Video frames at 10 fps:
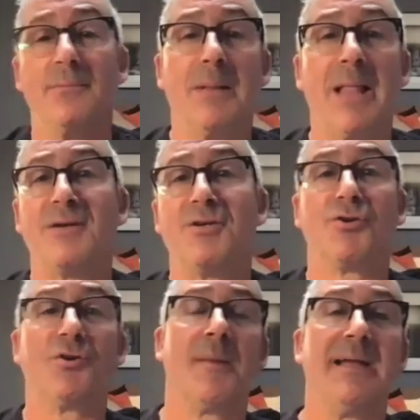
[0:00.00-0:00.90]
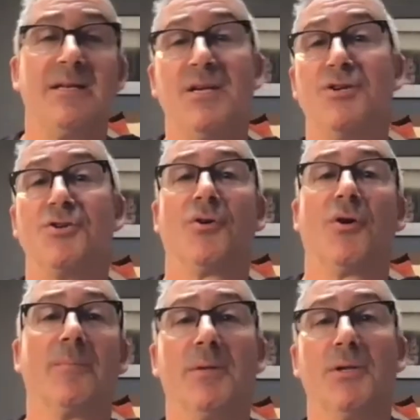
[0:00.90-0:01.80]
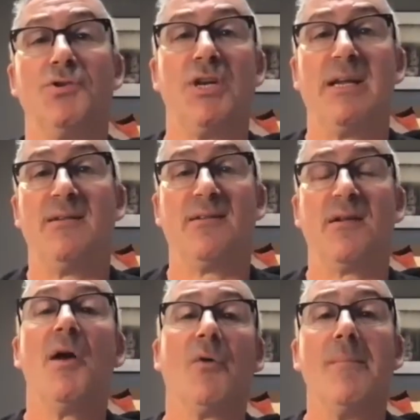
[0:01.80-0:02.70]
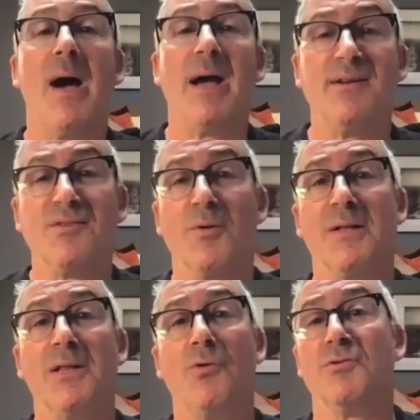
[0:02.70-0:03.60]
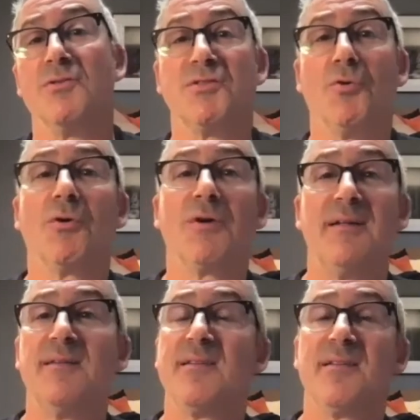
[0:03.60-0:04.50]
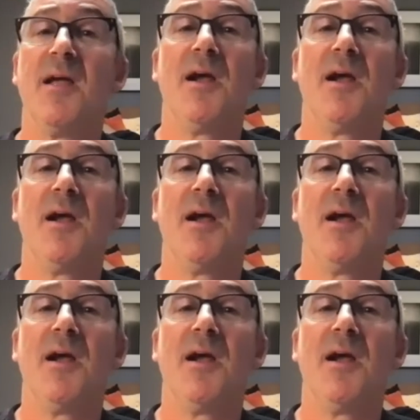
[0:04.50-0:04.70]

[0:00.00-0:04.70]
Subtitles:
black shirt, my t-shirt, our blue jeans, remind us where the local store is,